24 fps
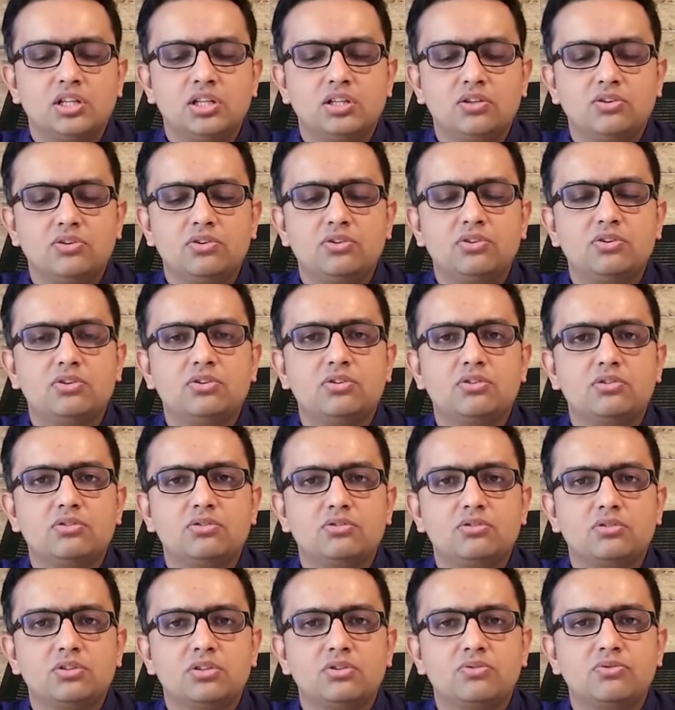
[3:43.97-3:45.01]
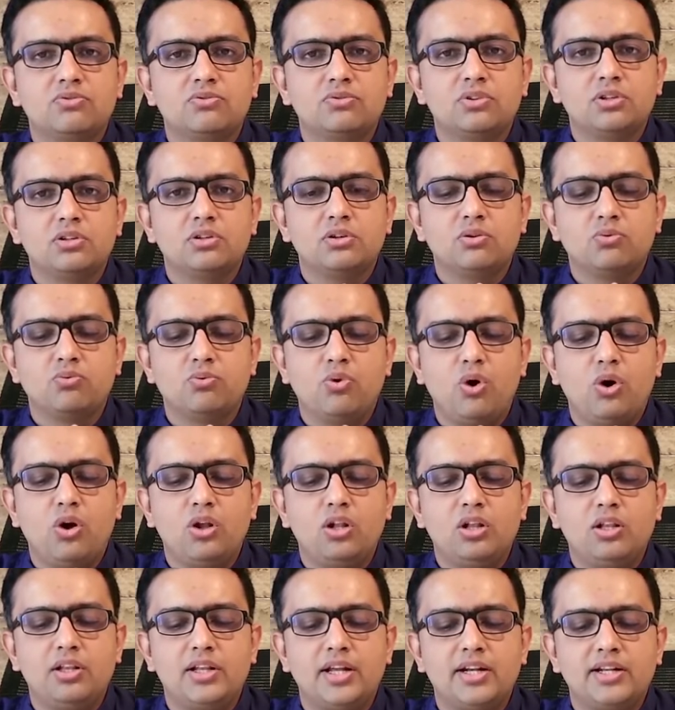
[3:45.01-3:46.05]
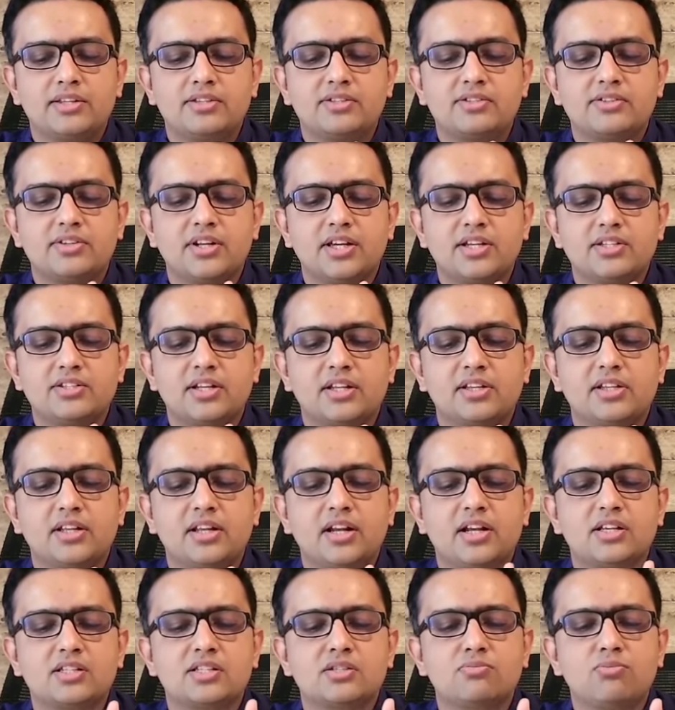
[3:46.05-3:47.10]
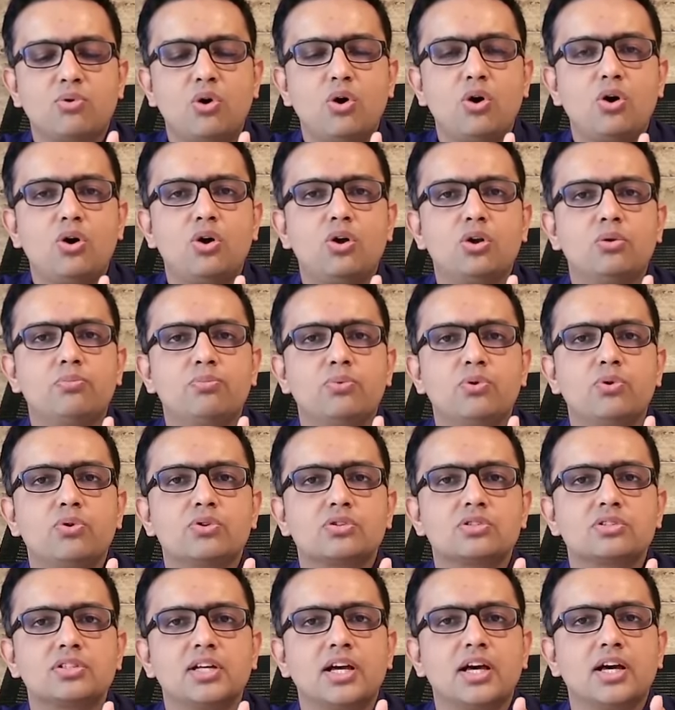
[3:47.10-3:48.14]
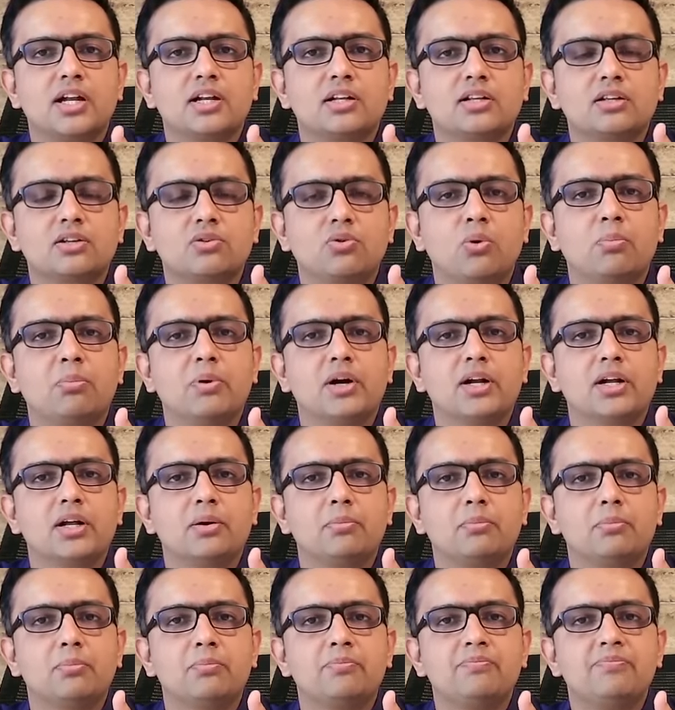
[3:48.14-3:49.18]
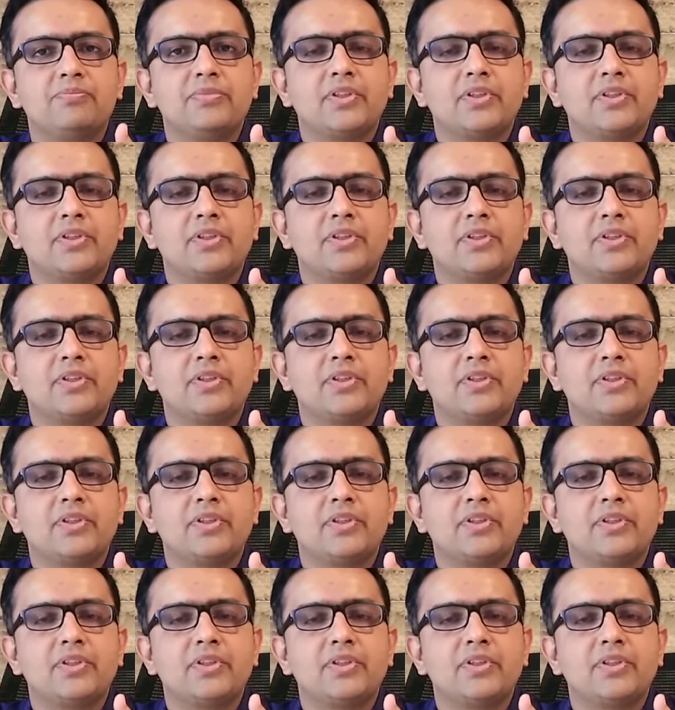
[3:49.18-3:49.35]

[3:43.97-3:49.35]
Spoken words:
the wall that is stretched and there are small pores, they are opened up,